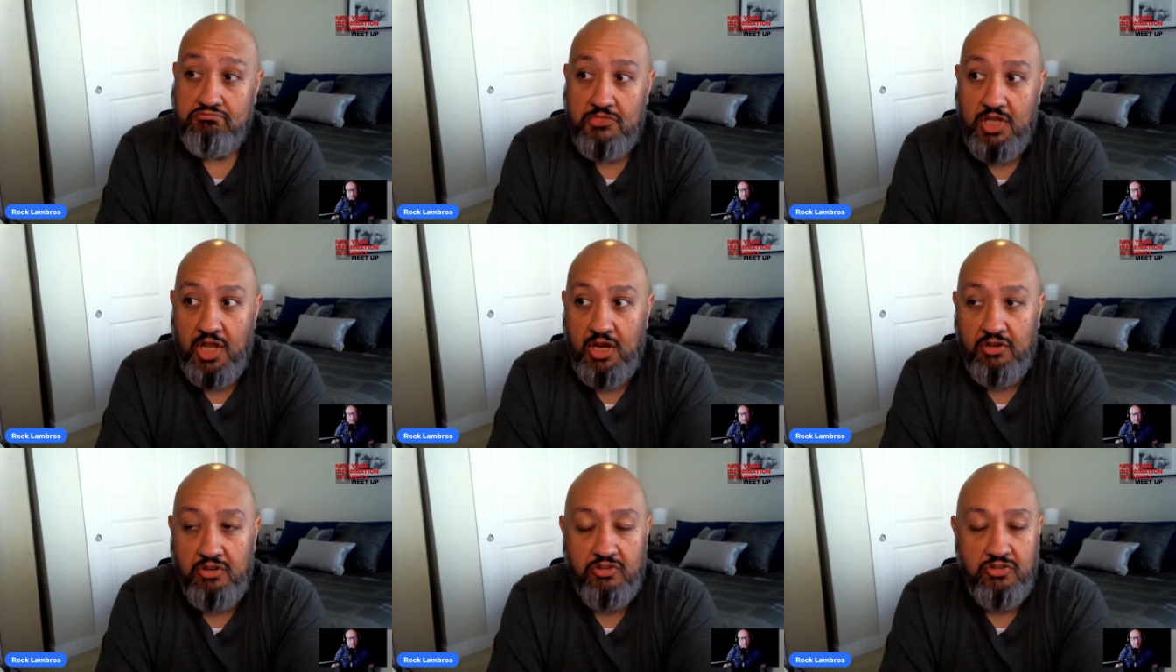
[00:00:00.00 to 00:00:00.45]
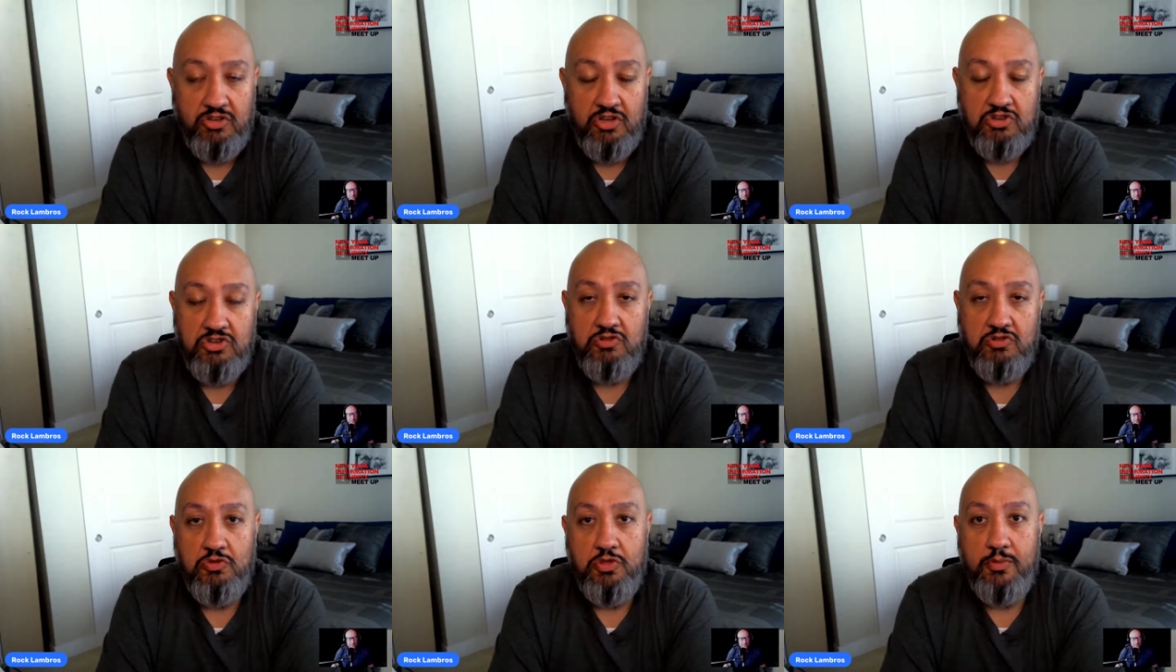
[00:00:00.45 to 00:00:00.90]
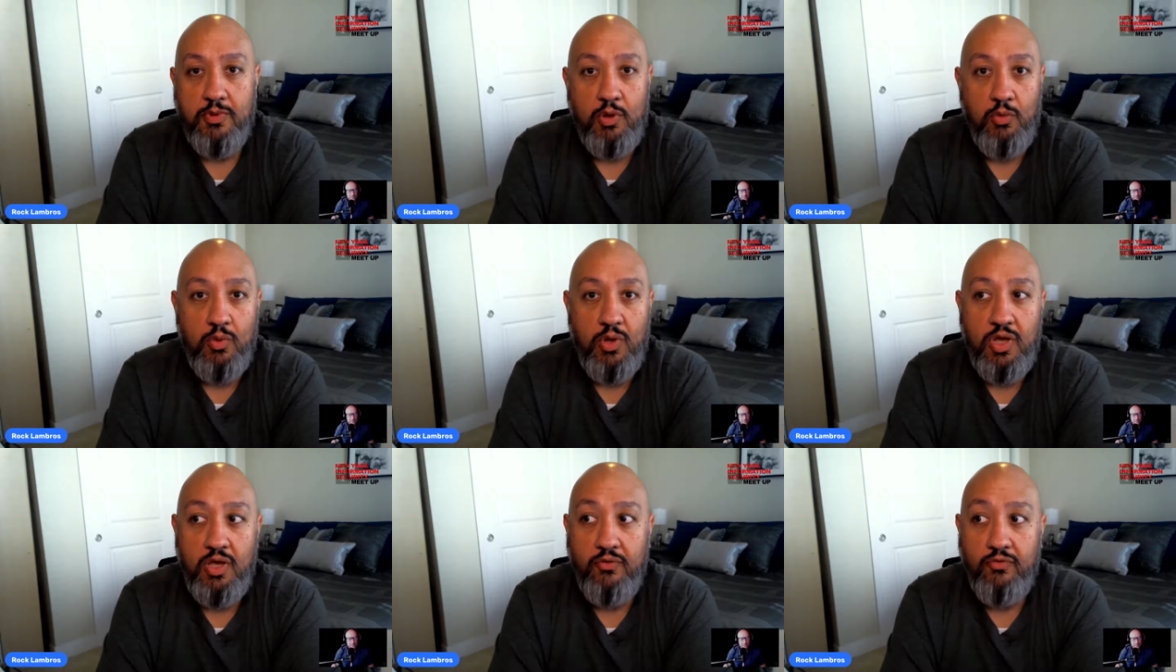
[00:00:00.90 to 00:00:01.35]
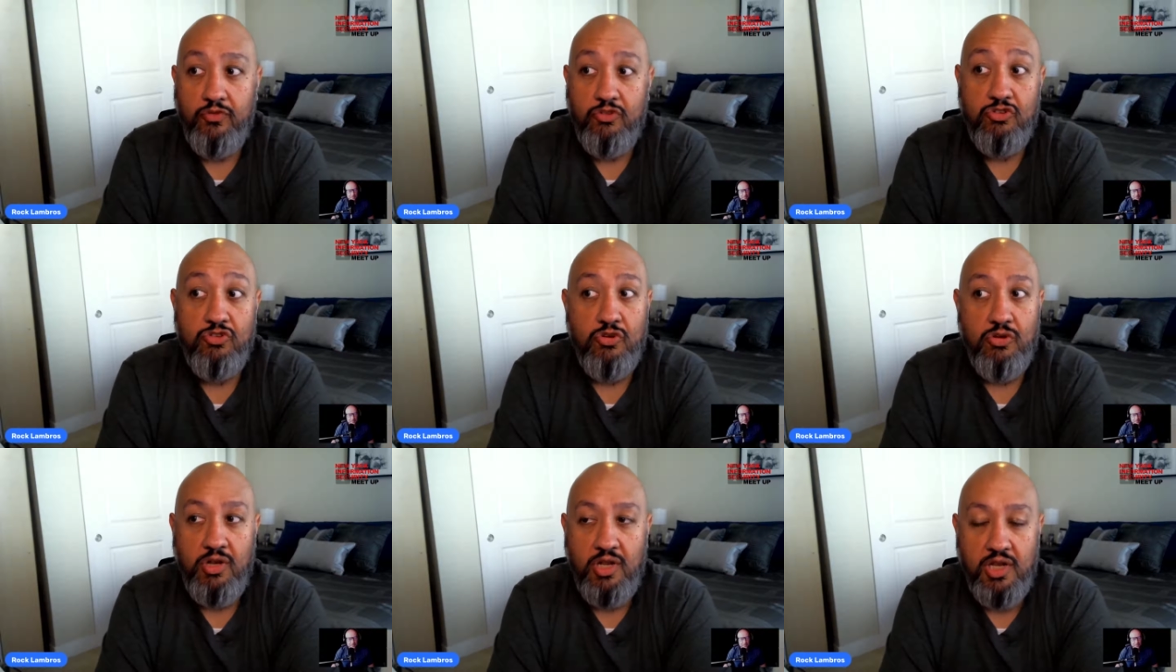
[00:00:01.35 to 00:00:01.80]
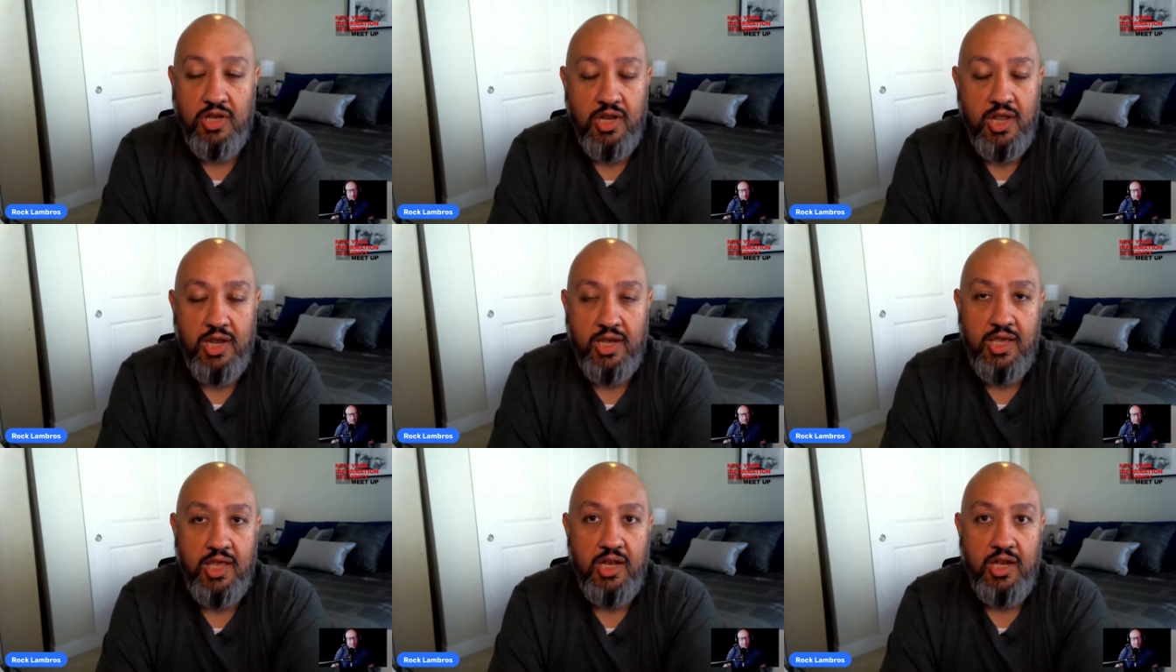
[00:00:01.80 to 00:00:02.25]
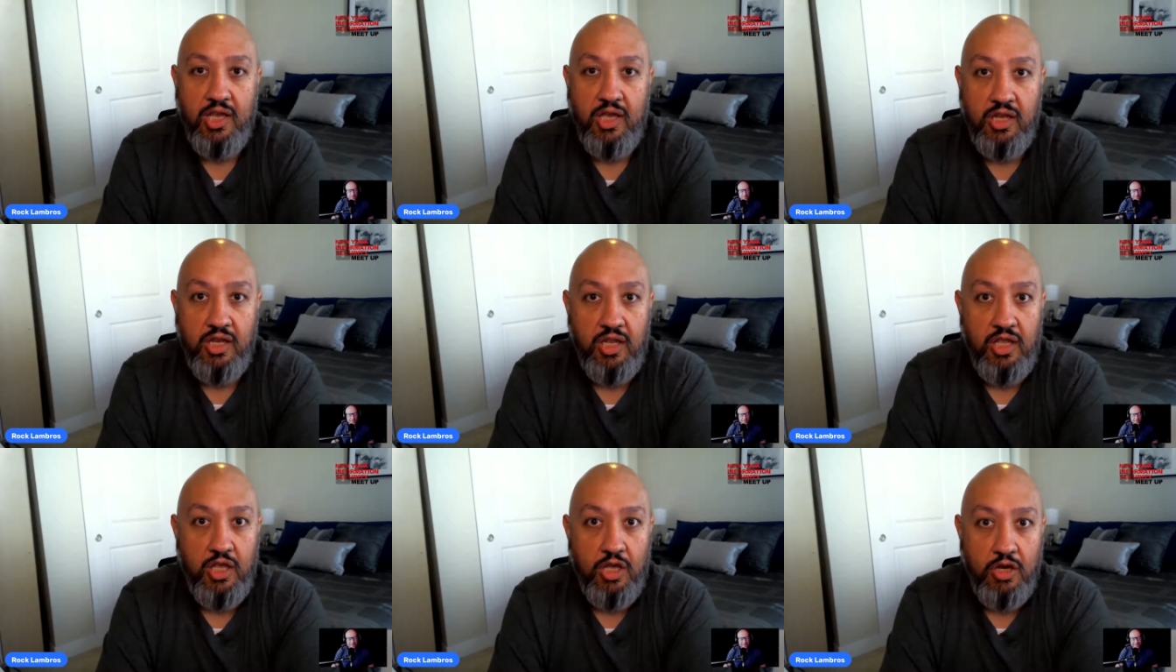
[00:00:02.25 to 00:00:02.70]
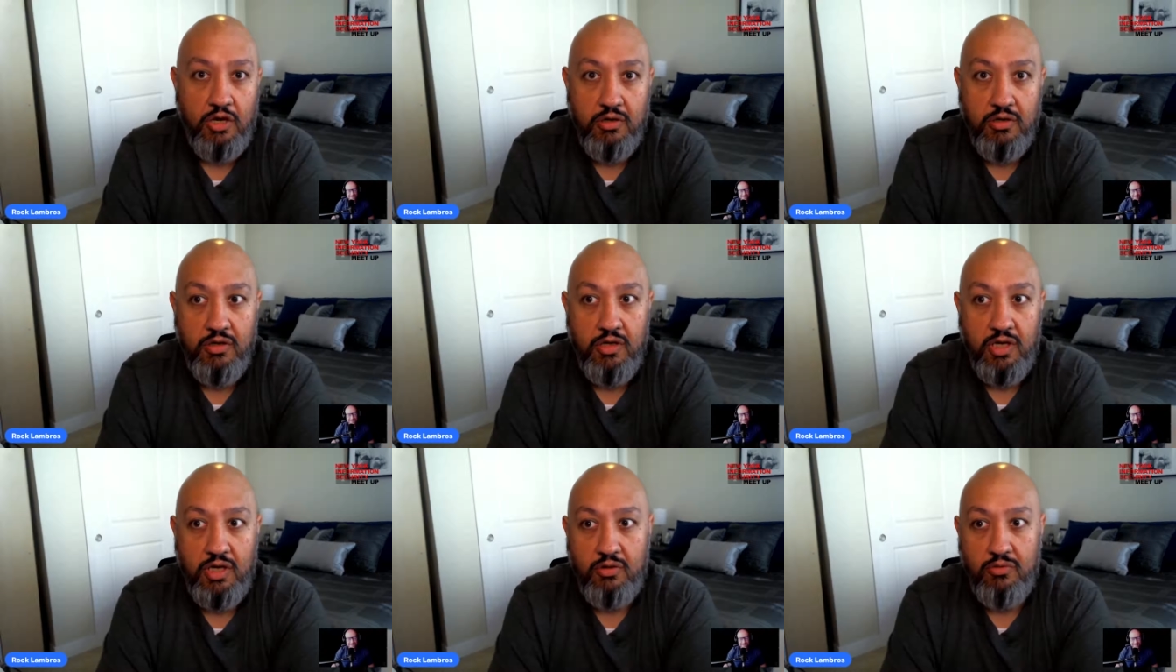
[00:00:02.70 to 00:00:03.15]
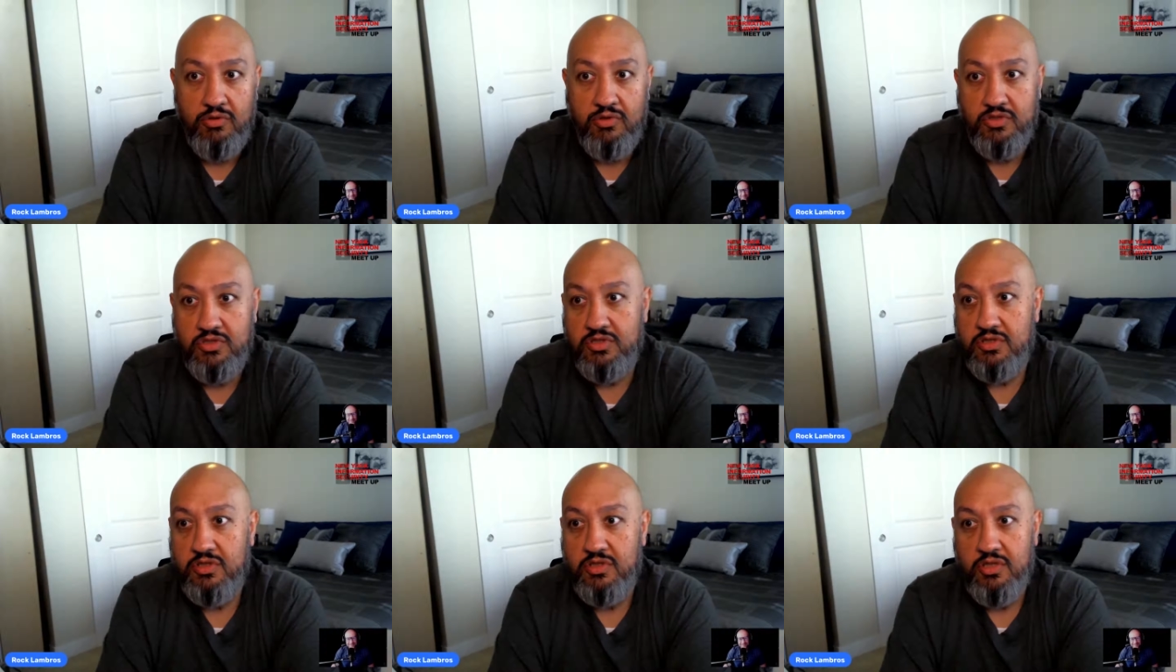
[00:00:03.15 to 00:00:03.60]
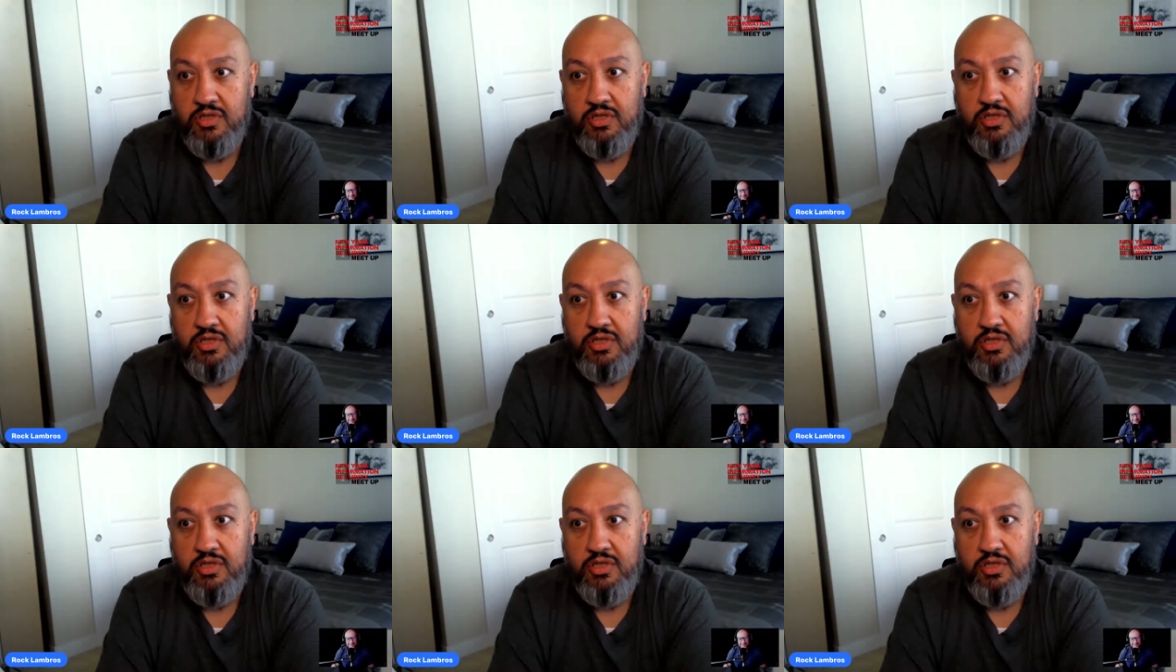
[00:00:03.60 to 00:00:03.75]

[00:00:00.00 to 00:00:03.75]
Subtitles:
Had a discussion with my wife, certainly not getting any younger, and it was